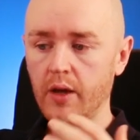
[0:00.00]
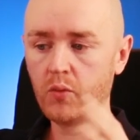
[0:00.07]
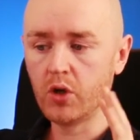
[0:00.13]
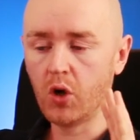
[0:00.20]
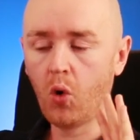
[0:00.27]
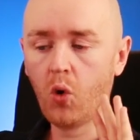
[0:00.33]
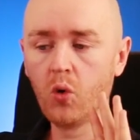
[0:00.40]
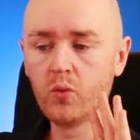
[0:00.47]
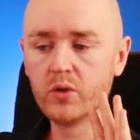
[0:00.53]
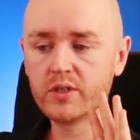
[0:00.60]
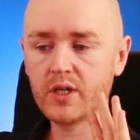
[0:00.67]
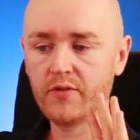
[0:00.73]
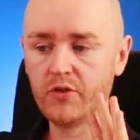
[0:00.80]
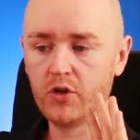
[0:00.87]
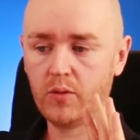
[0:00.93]

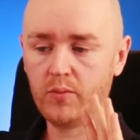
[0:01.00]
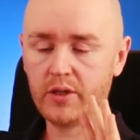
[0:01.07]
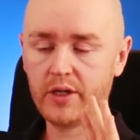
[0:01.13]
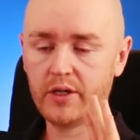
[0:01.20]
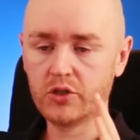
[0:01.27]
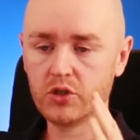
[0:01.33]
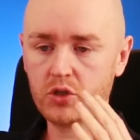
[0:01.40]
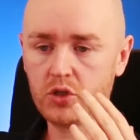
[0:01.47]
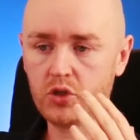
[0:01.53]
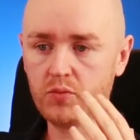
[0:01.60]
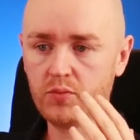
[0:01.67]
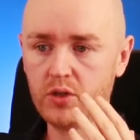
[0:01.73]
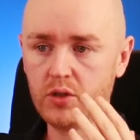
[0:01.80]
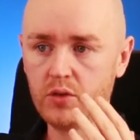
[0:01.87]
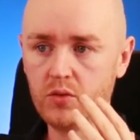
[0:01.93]
an obligation to
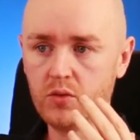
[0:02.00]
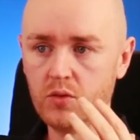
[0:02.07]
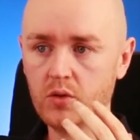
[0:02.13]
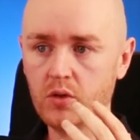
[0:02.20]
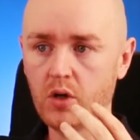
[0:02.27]
be